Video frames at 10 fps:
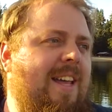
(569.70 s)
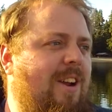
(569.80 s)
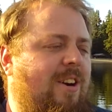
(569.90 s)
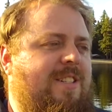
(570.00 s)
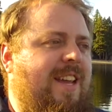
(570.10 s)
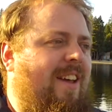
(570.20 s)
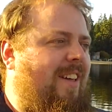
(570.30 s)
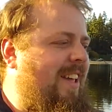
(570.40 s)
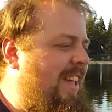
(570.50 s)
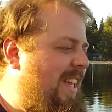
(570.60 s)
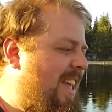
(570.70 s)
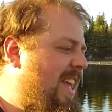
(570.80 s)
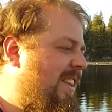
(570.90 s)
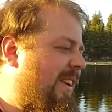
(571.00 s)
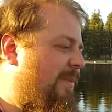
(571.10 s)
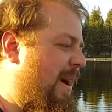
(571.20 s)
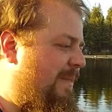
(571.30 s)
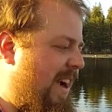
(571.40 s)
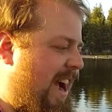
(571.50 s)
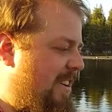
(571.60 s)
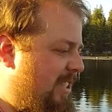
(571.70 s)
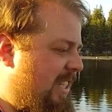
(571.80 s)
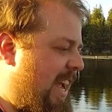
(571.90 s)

yard sale nearby my house,